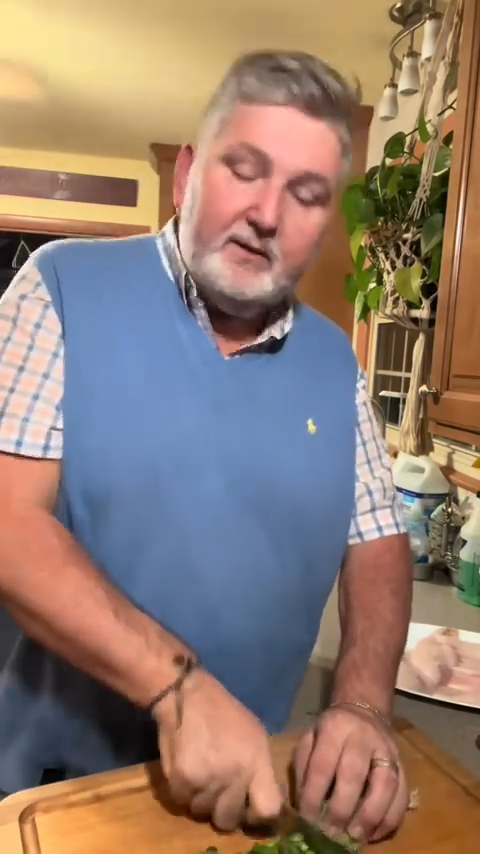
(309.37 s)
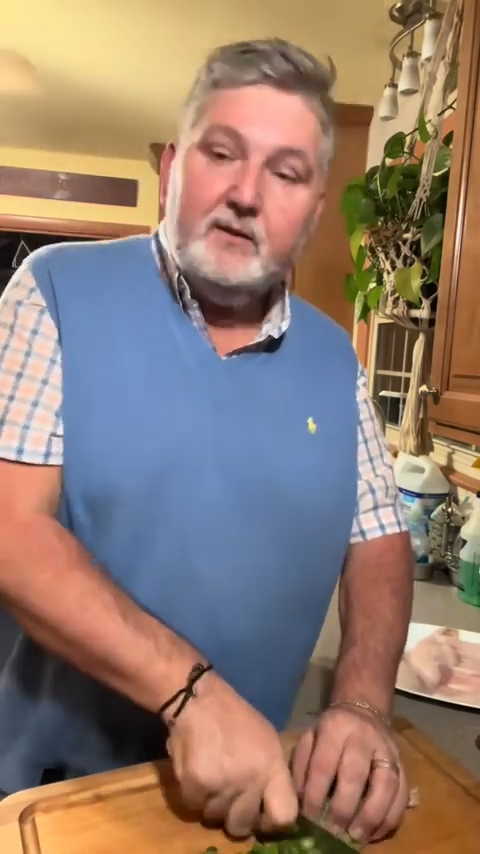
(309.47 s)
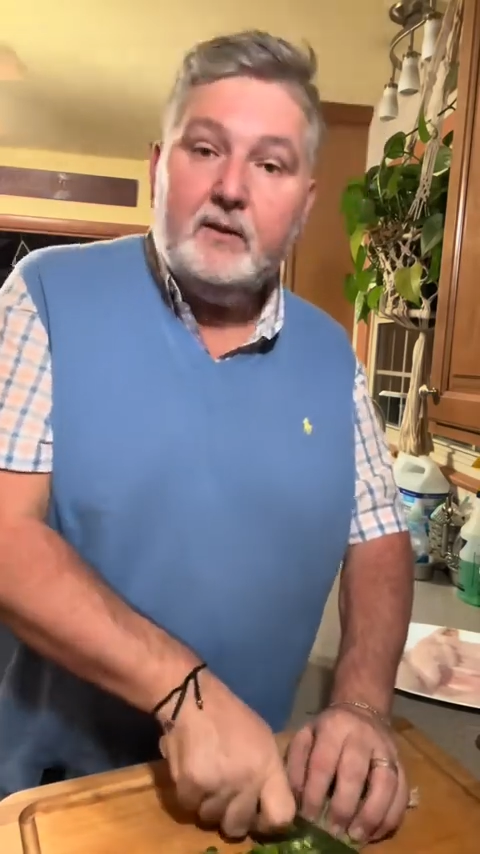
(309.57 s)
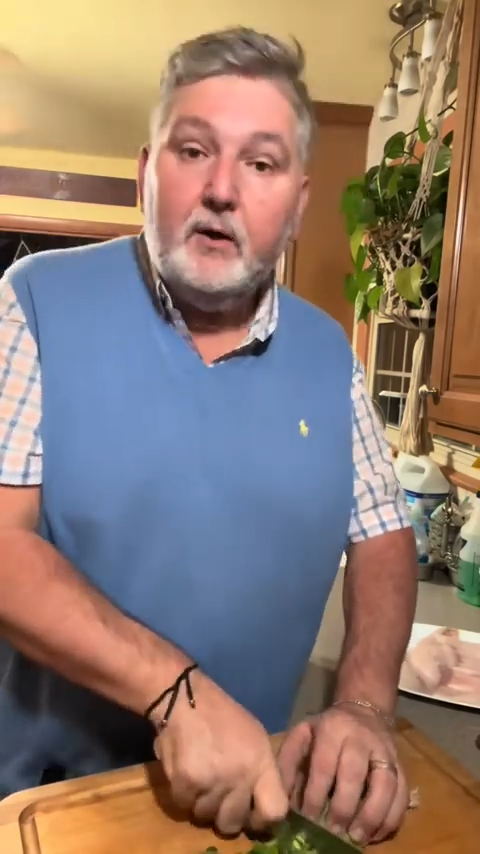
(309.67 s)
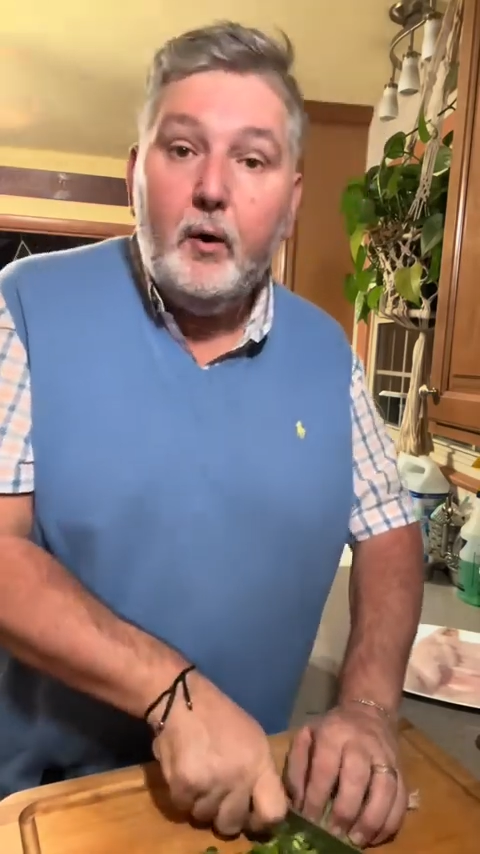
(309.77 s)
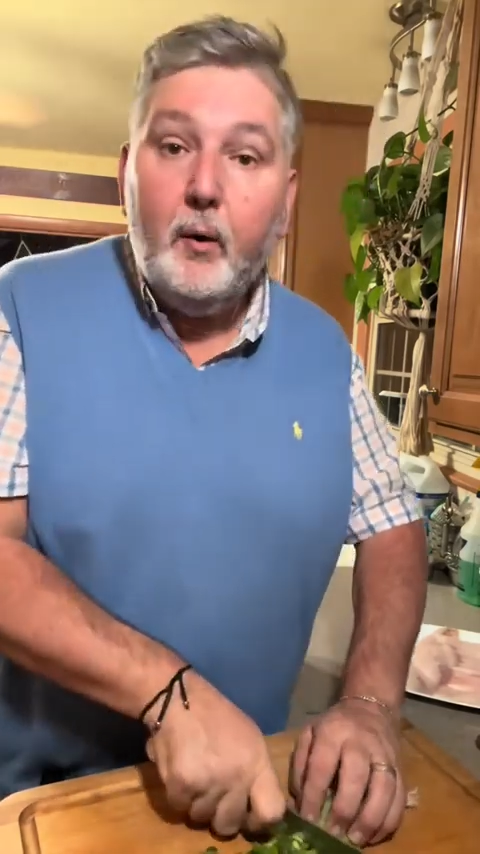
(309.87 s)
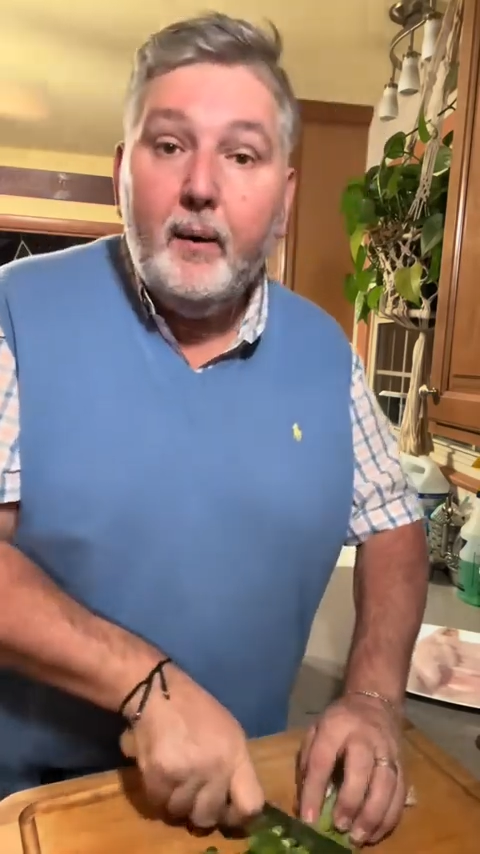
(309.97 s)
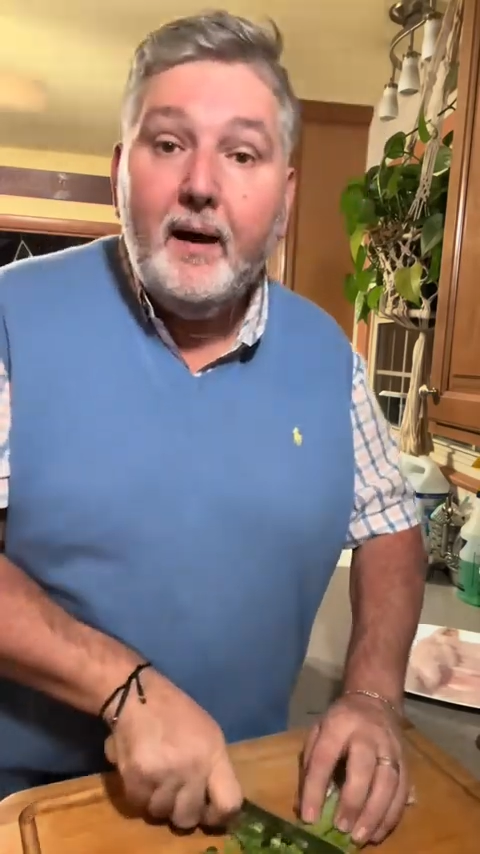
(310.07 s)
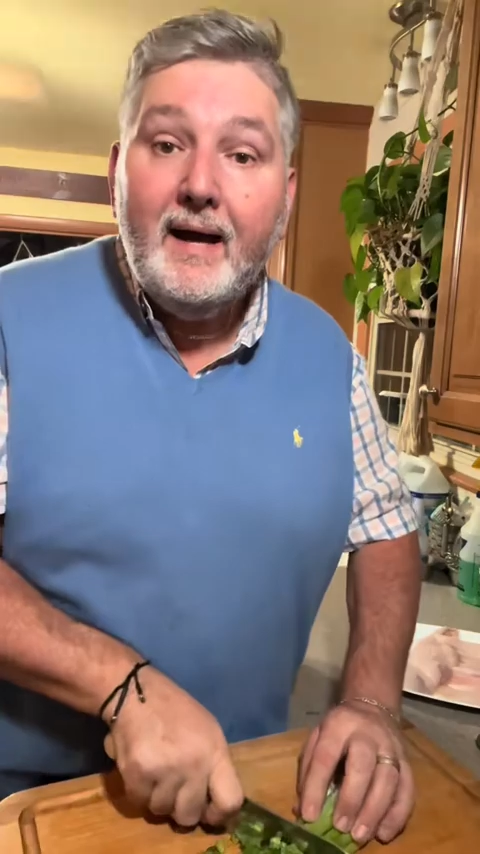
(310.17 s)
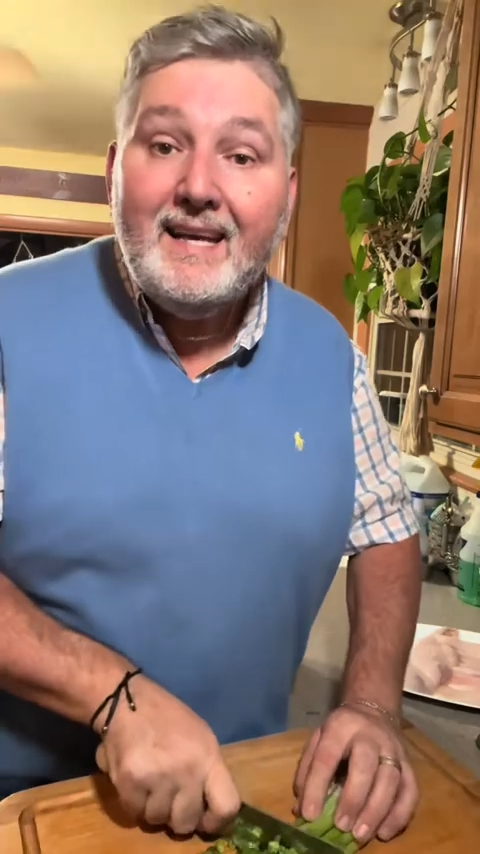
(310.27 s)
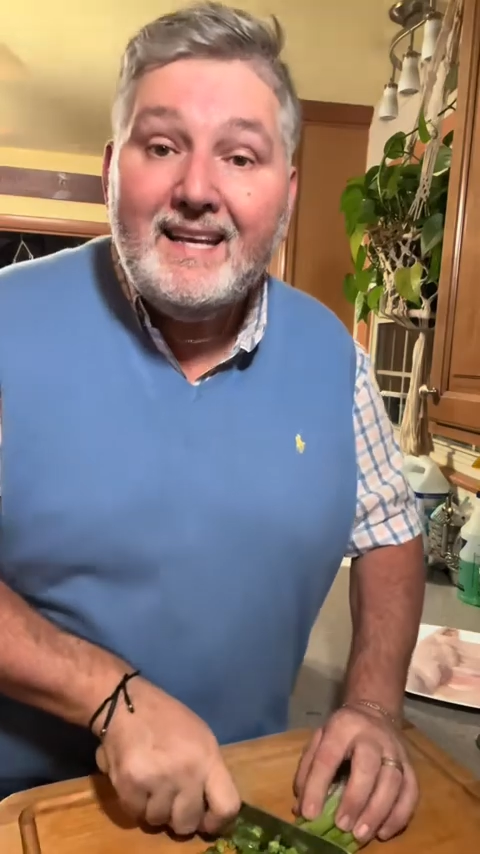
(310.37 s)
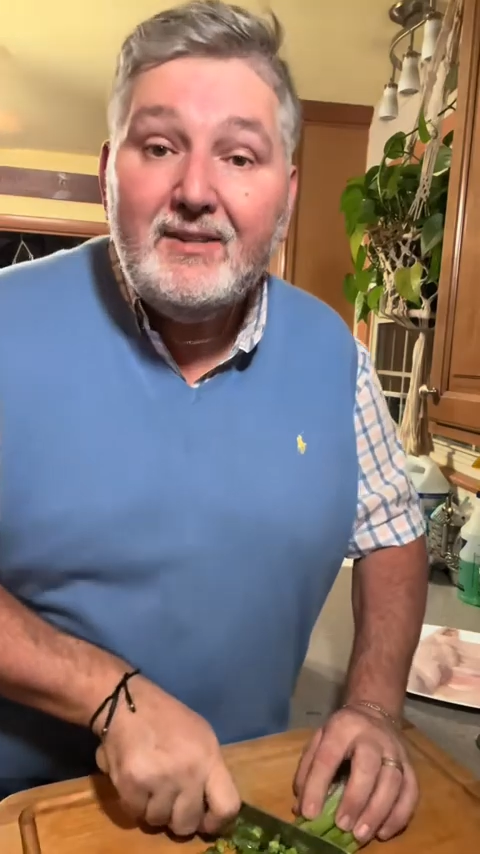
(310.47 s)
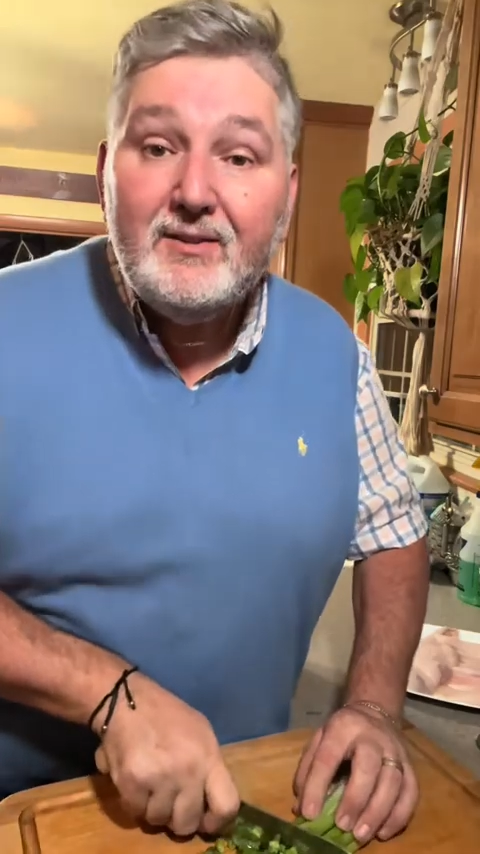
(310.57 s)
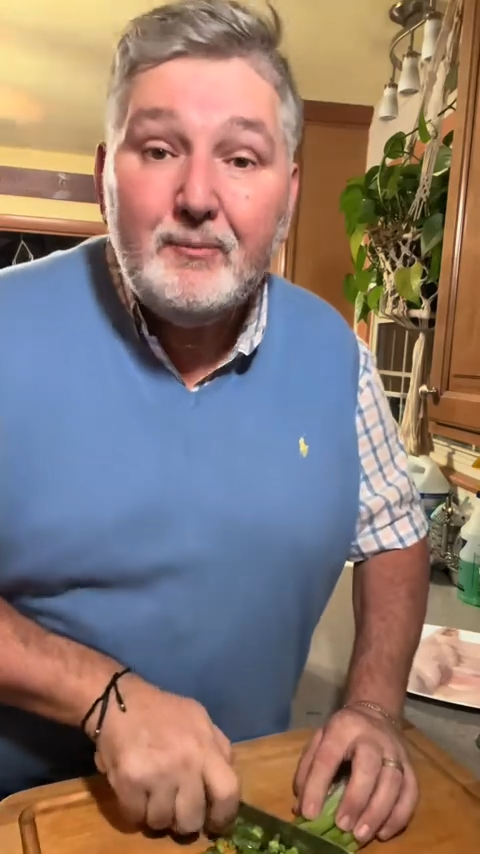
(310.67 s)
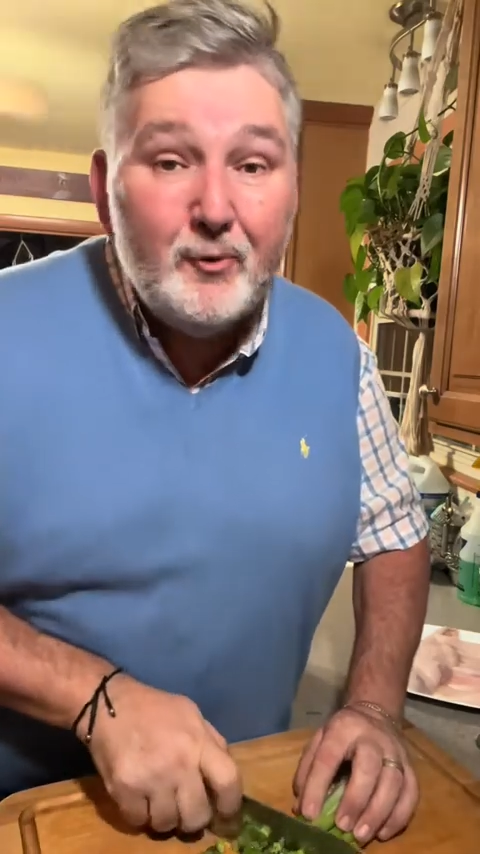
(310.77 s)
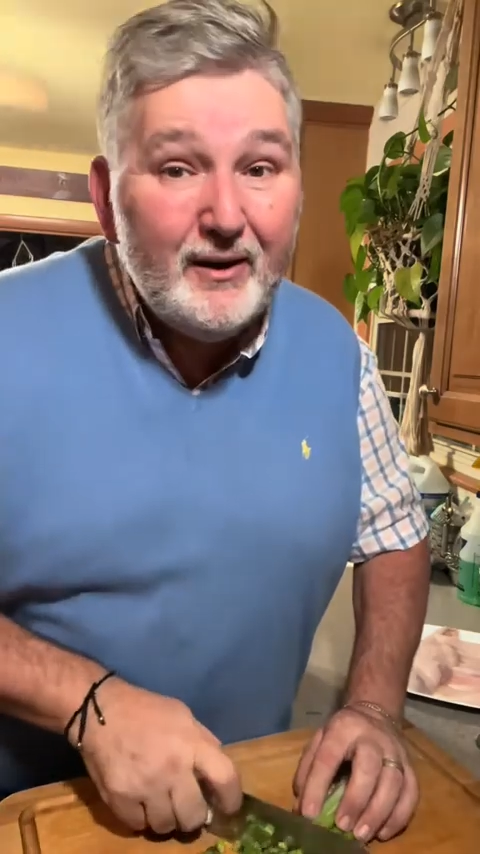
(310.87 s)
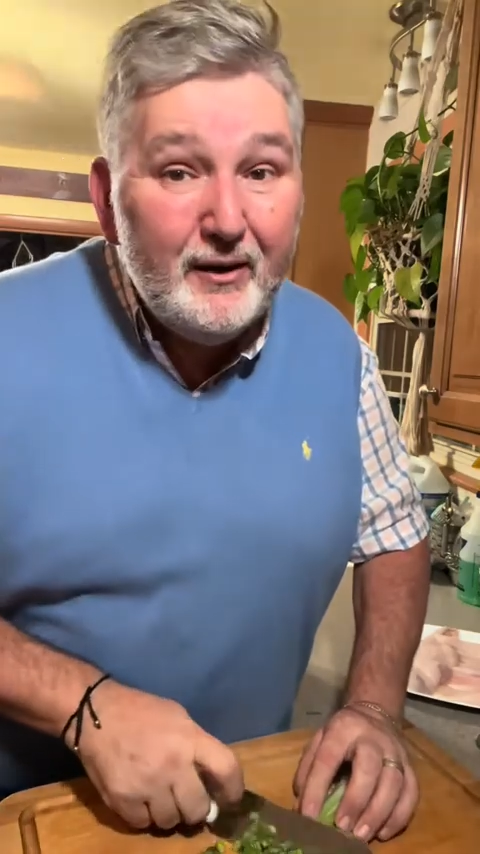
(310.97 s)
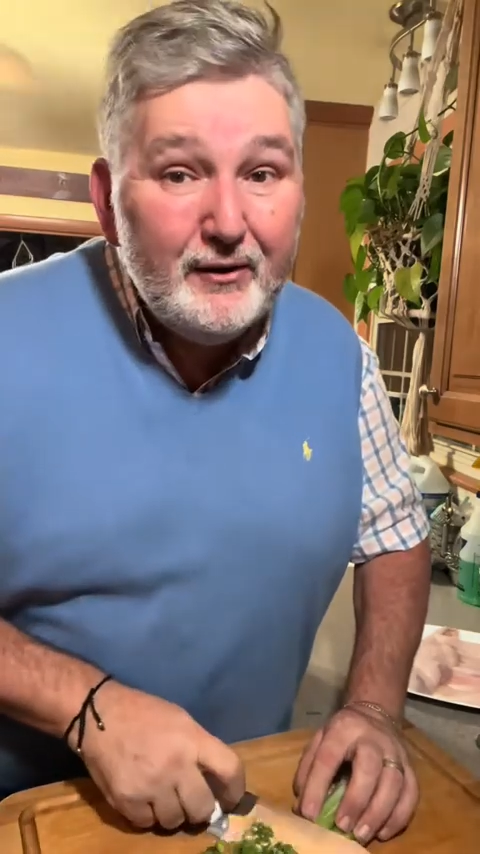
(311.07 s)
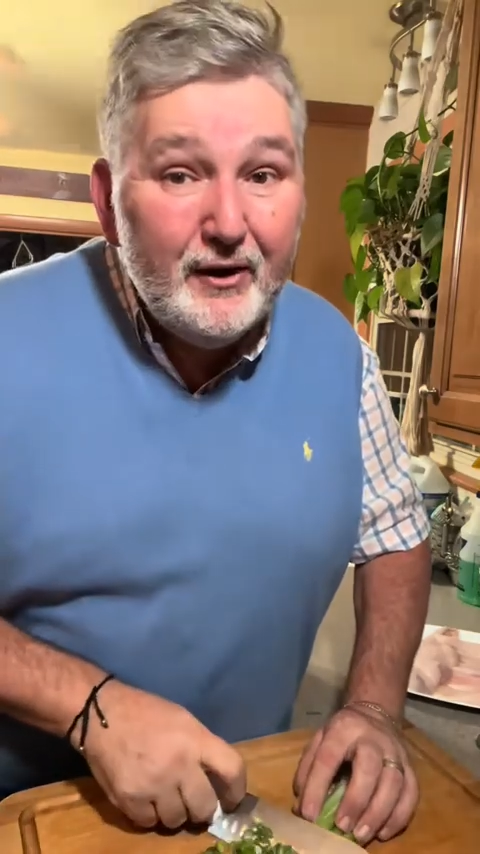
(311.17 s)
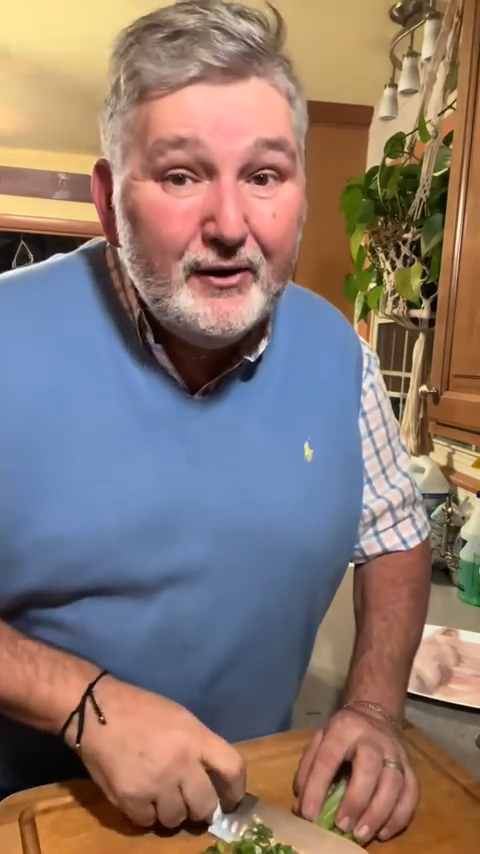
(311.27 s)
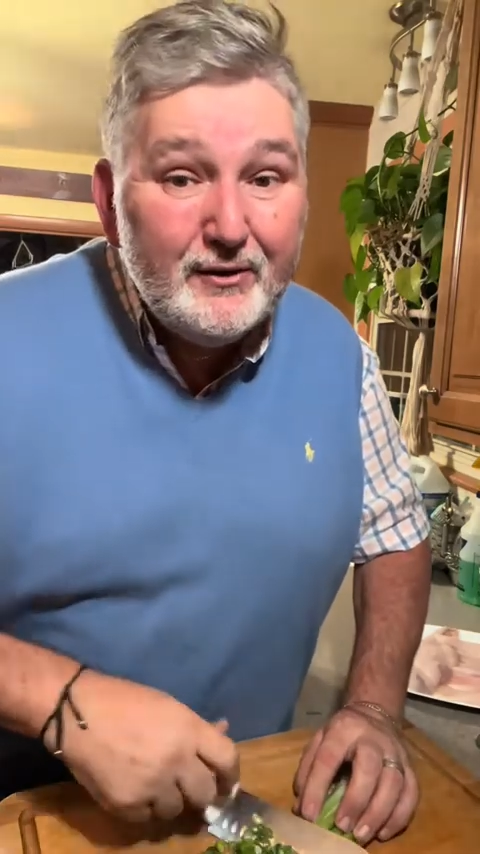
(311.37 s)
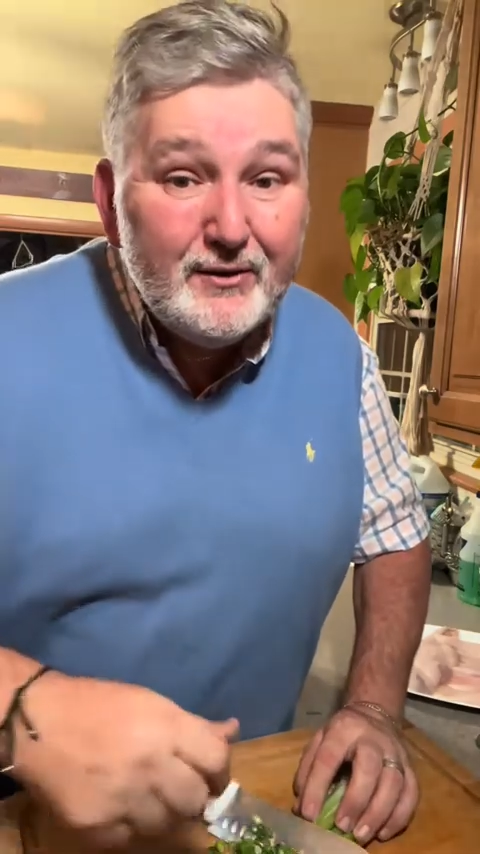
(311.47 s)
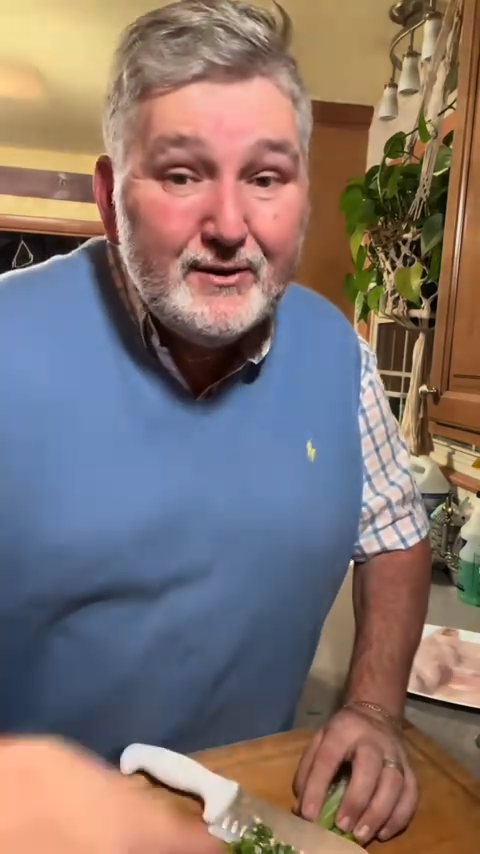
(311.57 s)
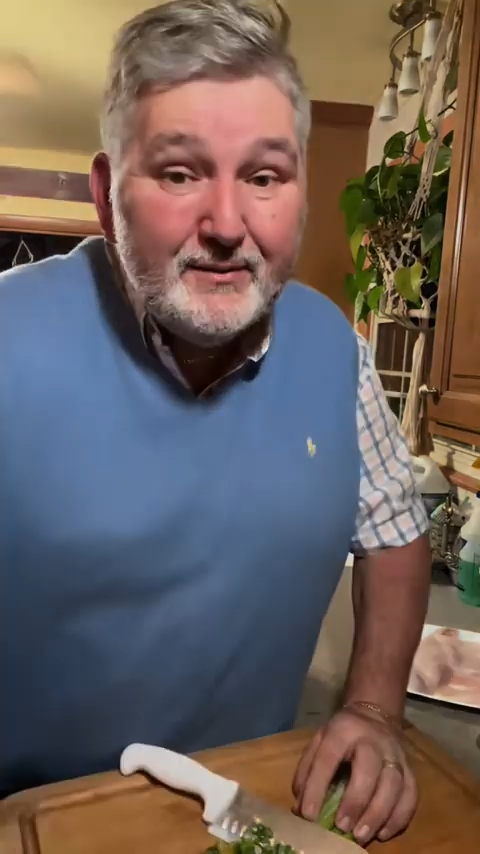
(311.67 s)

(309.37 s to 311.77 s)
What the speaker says: So get you some green onions.